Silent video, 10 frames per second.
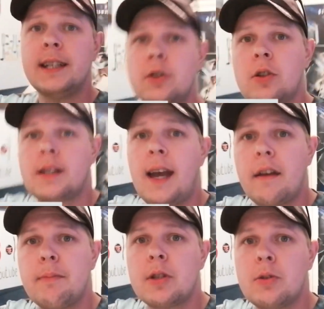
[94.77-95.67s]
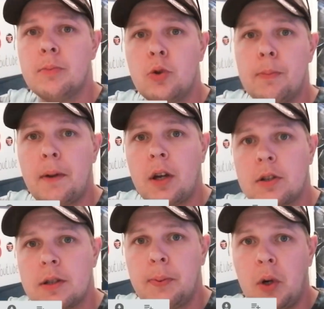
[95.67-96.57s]
He's just gave me some more
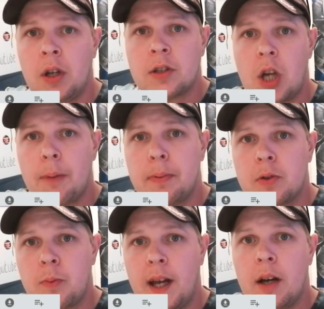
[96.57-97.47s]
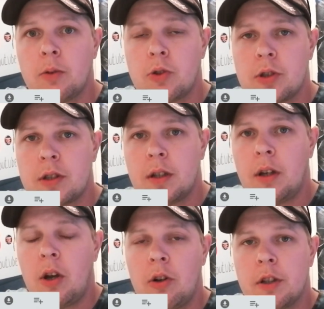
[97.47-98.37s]
blocks to put on top as well, just
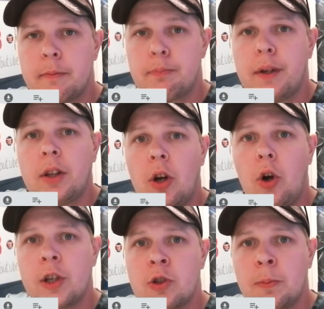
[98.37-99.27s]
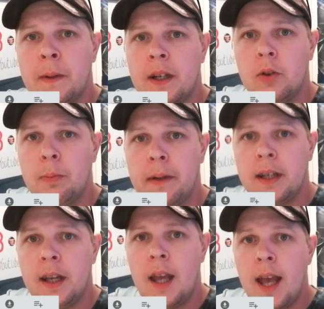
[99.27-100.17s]
to kind of bring the height up a little
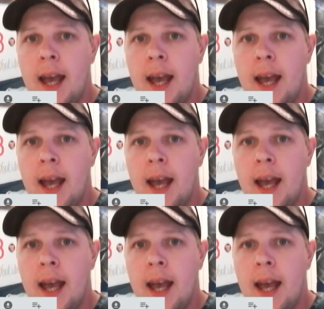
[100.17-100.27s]
bit.